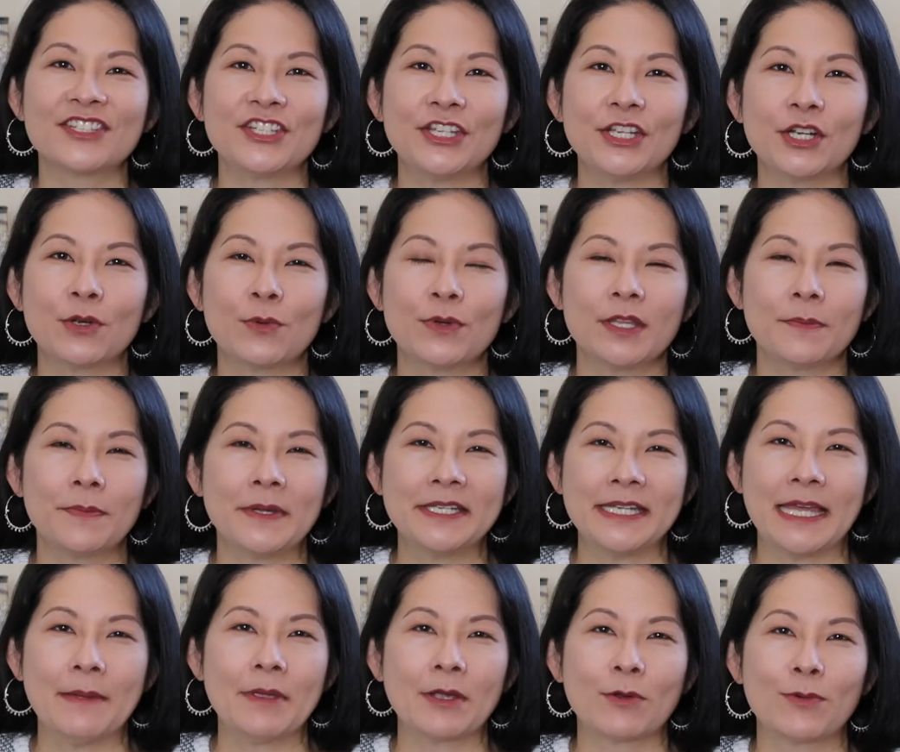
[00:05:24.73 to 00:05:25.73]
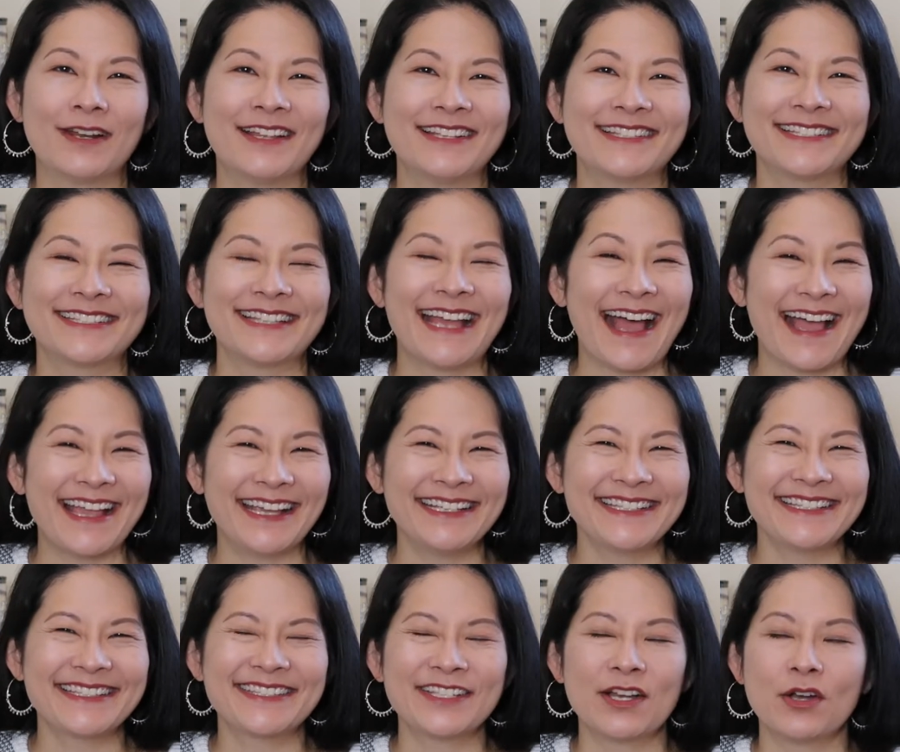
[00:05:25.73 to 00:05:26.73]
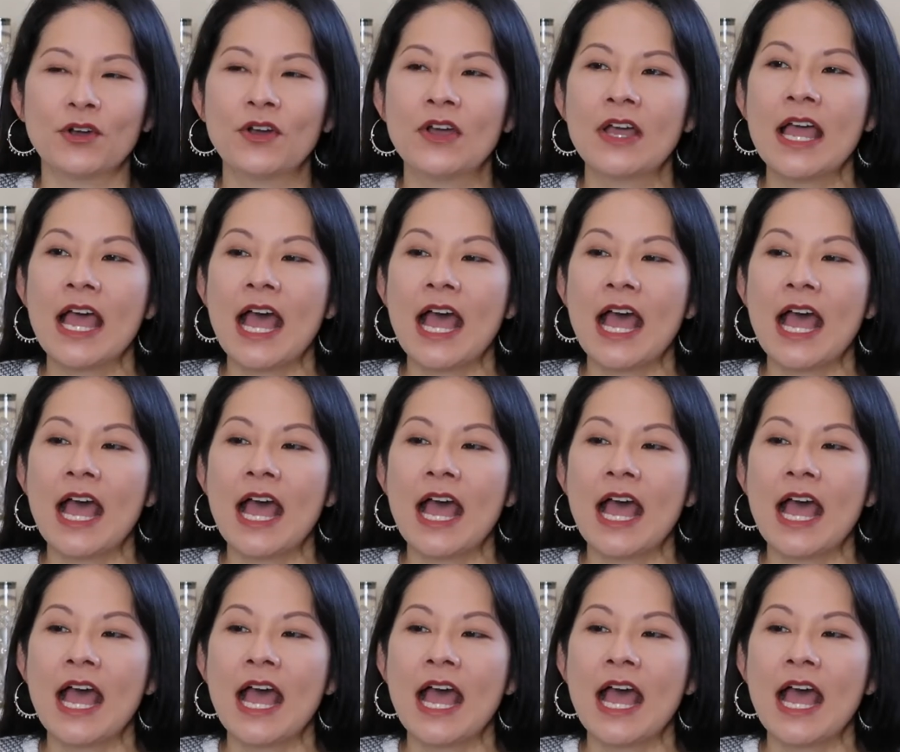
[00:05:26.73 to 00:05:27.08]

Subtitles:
year when the pandemic was its highest, so